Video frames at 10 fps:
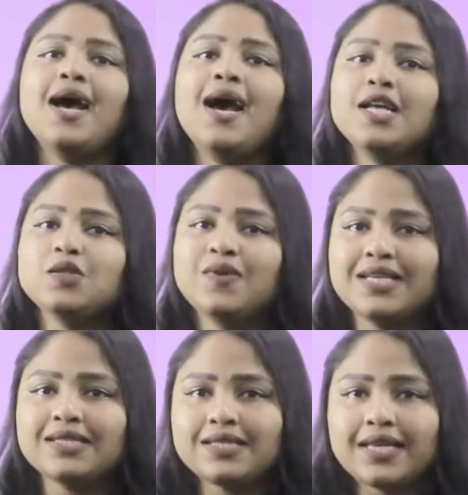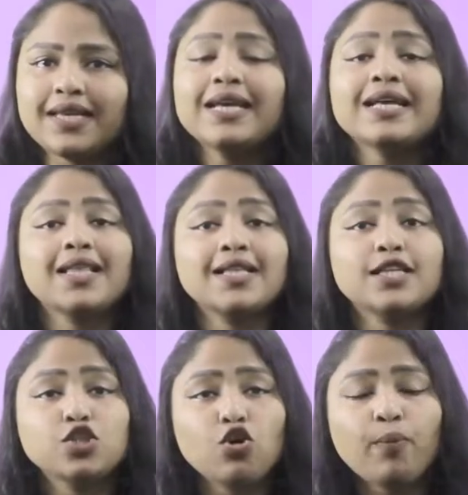As we can see that
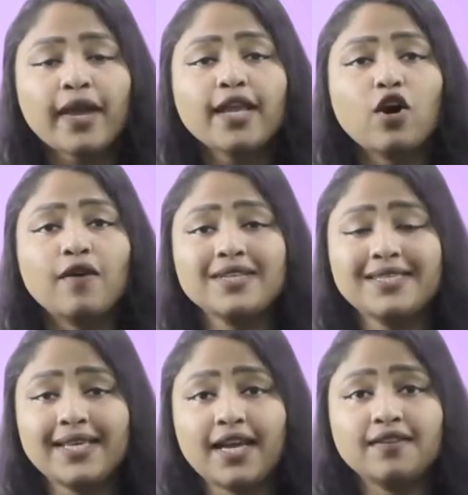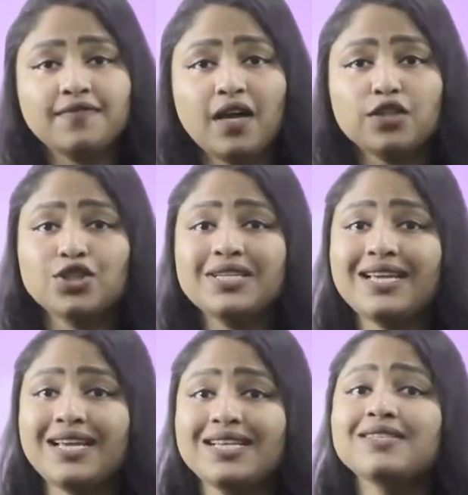the domain of the secant
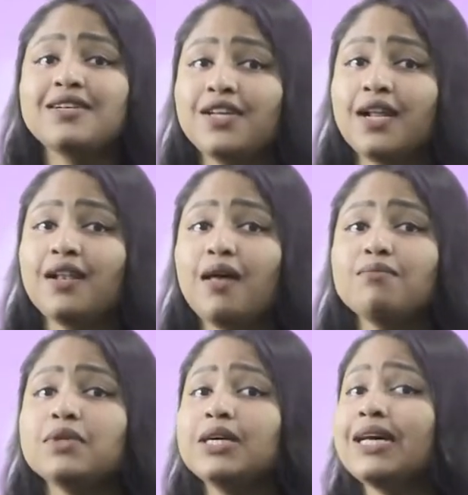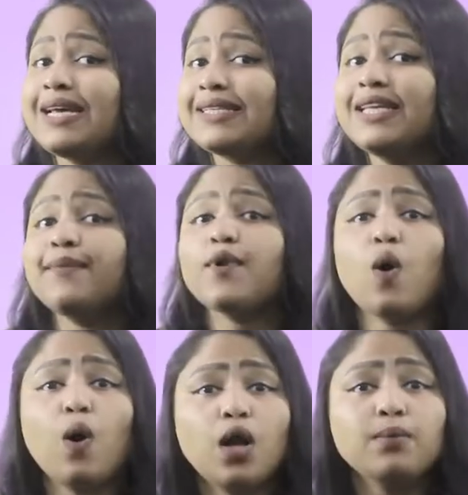function is real number
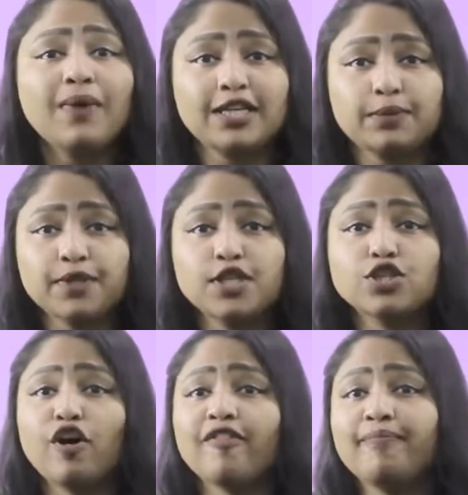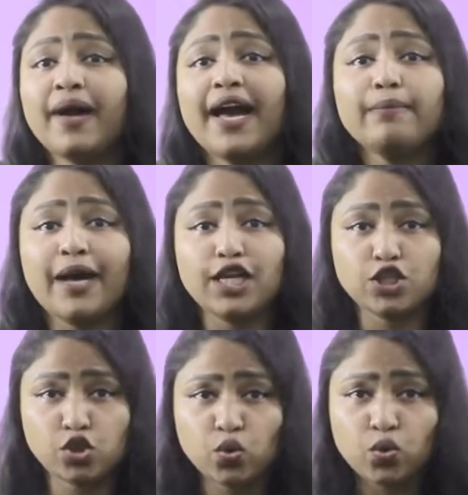except odd multiples of pi by
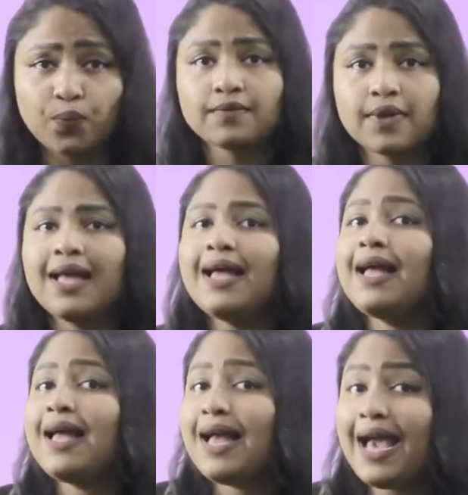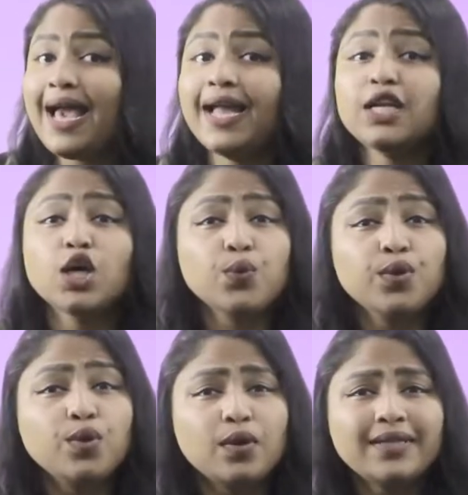2, and
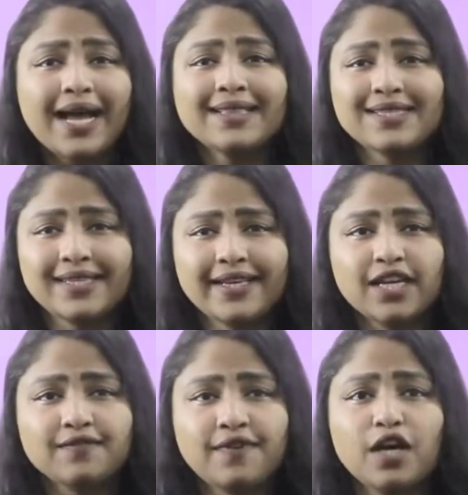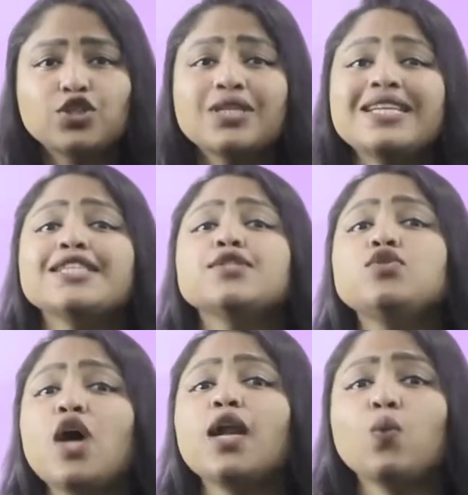we know that the secant function is
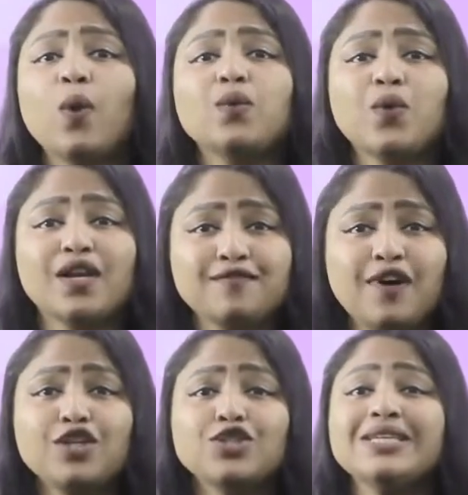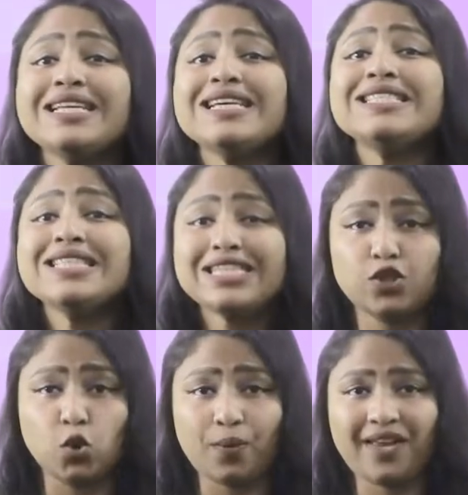not 1, 1 function in
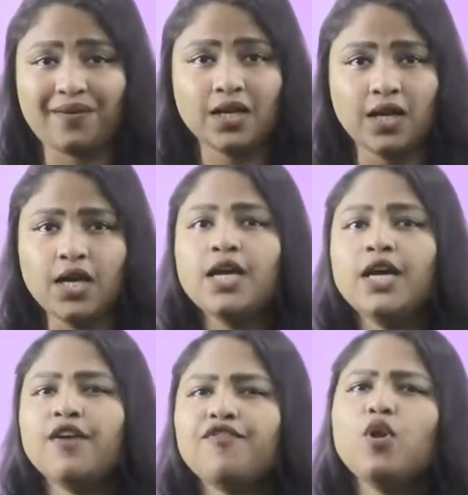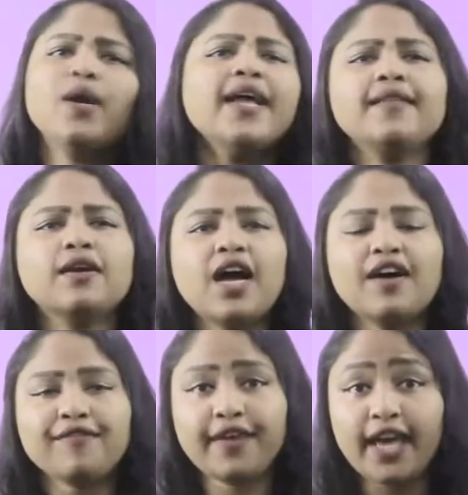this domain. If you look at the
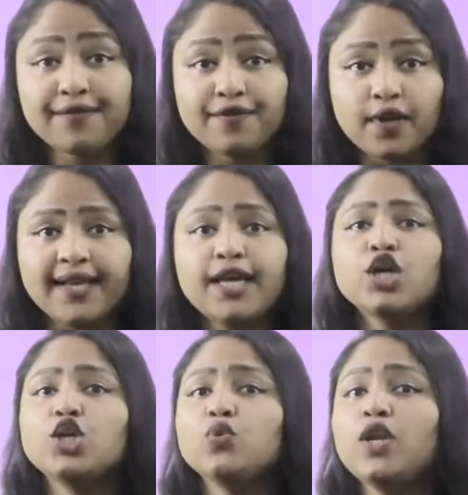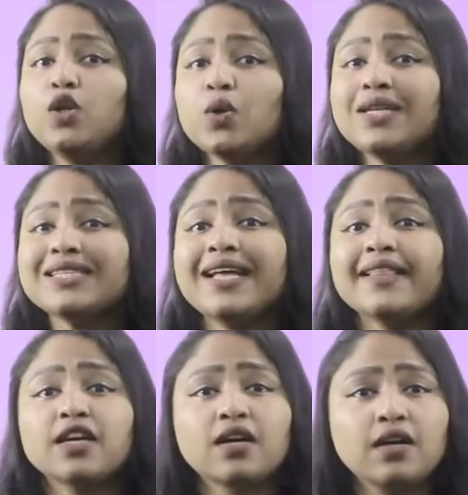graph carefully, you will notice
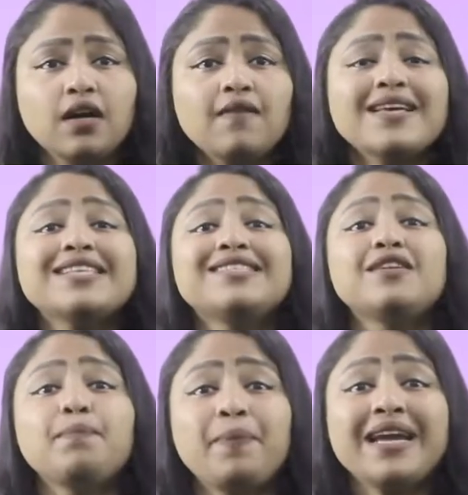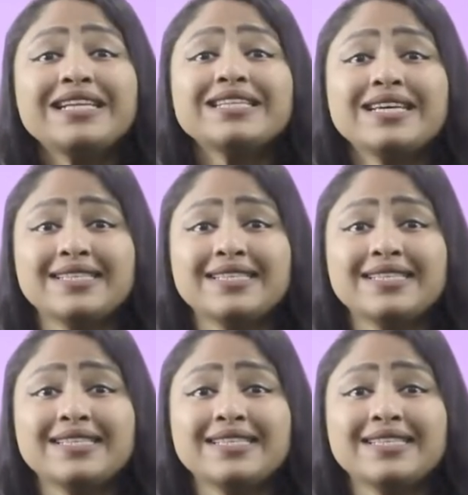that the curve is repeating